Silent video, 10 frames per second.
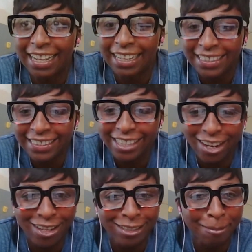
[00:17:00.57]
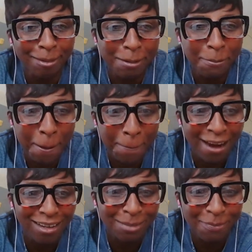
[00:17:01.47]
this is the last time I'm going to put a
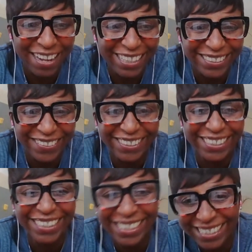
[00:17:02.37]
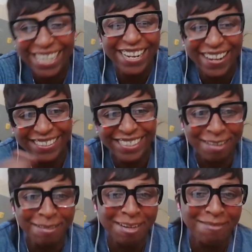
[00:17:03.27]
pair of spikes on, and this is the last
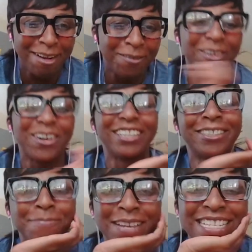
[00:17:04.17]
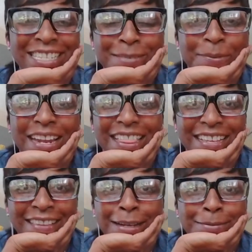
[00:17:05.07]
time I'm going to run 400 meters. But at the
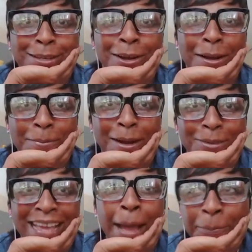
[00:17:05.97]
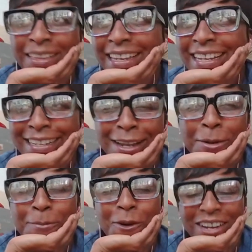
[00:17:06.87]
same time, I was happy, thinking
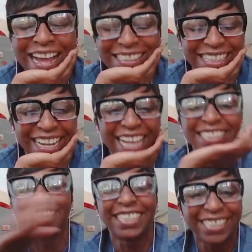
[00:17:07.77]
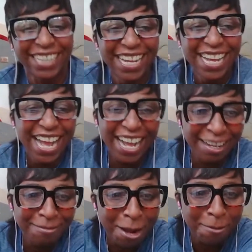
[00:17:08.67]
no more lactic acid,
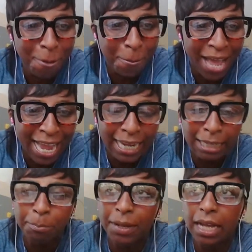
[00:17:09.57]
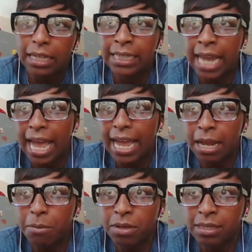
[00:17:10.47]
no more pain. But yeah,
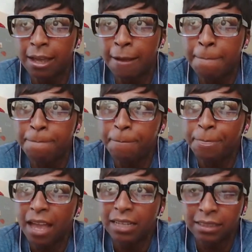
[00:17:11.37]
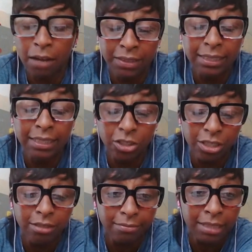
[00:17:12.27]
it was a tough
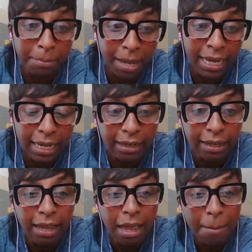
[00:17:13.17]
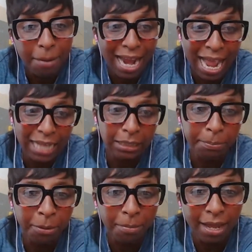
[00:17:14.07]
decision to make, but I had to
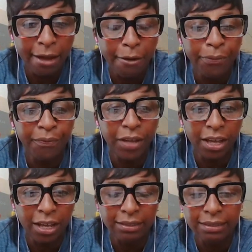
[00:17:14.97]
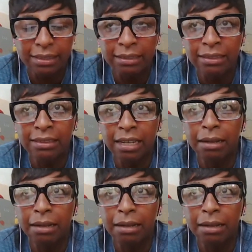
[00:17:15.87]
put my health first. And